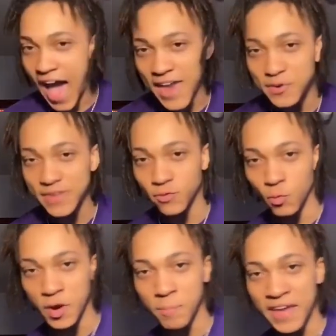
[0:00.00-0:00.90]
I don't
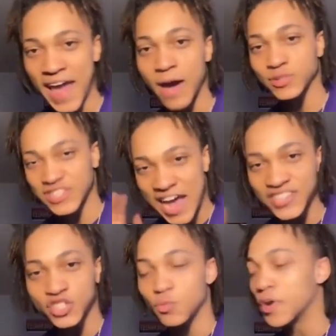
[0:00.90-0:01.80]
even want a big house,
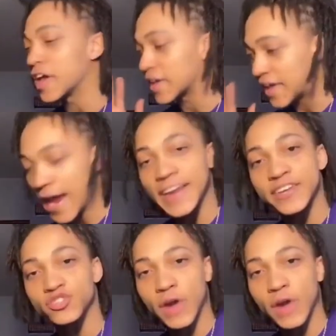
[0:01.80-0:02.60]
I just want a gated